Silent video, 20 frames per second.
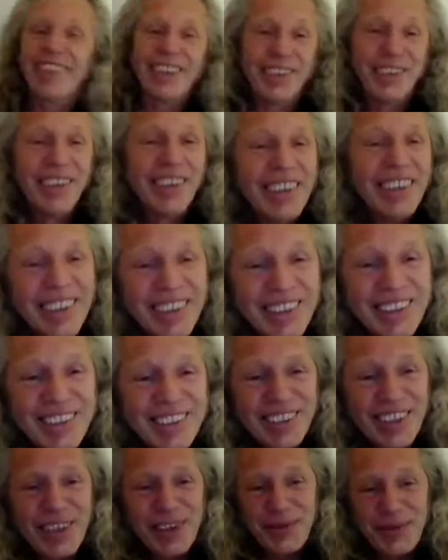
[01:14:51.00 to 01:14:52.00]
they?
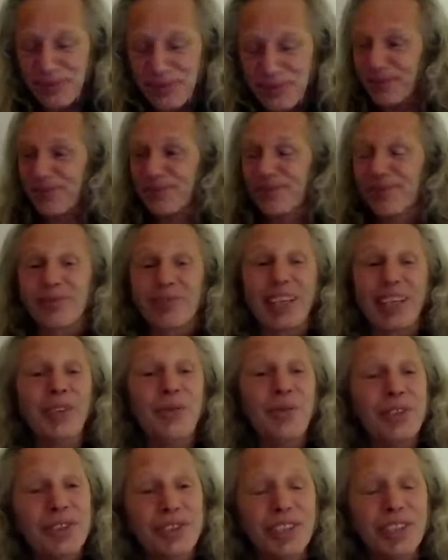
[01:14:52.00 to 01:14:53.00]
So he
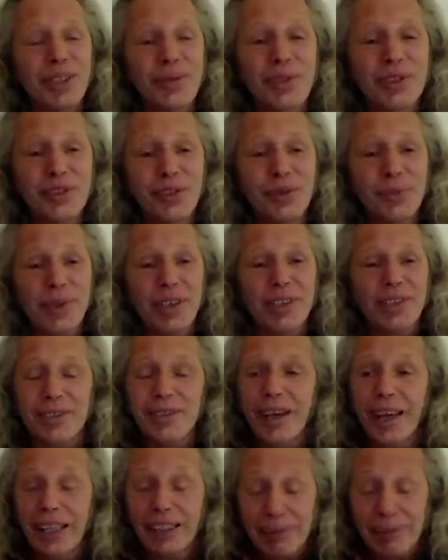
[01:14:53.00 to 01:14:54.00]
was almost
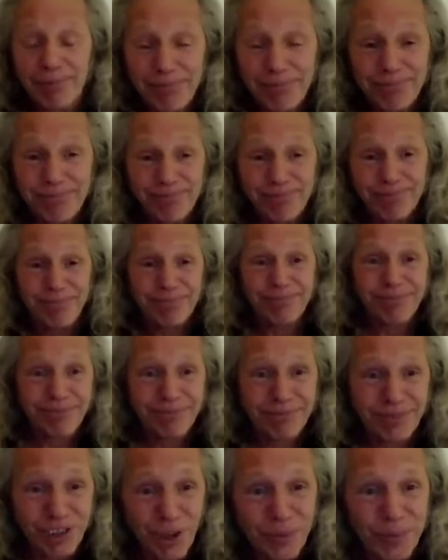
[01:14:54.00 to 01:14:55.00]
like
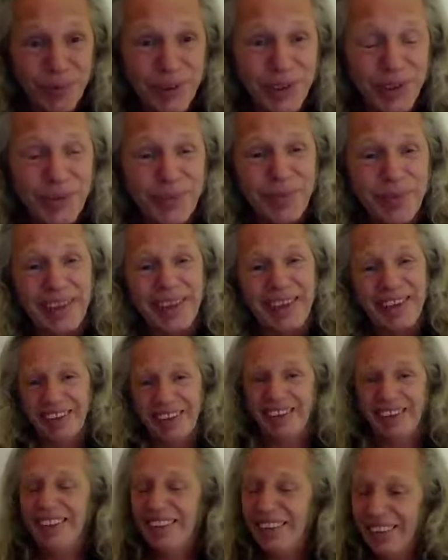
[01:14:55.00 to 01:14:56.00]
chomping at the bit.
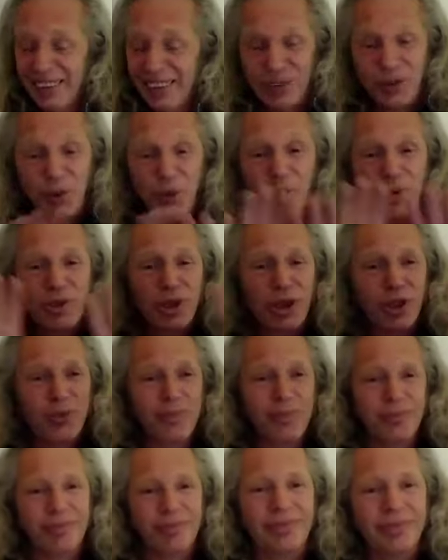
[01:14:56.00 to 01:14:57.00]
Doors
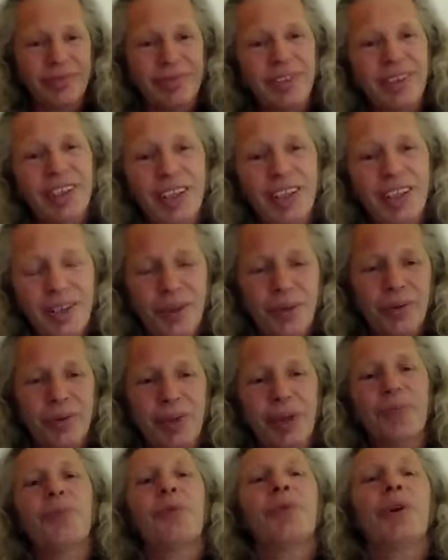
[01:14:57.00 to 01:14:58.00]
open, We're
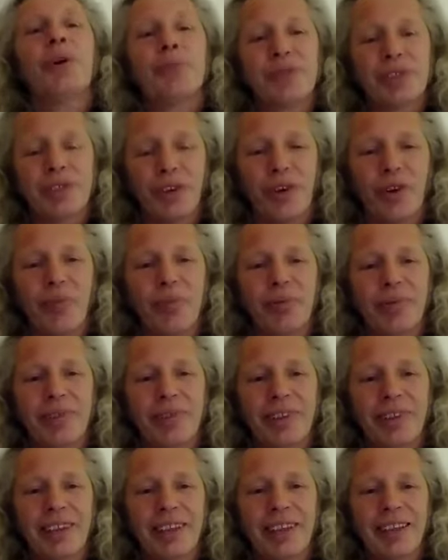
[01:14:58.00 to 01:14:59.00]
up top,
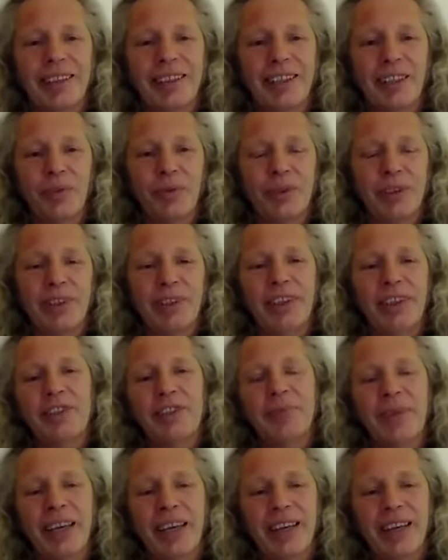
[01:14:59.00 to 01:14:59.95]
and he leads me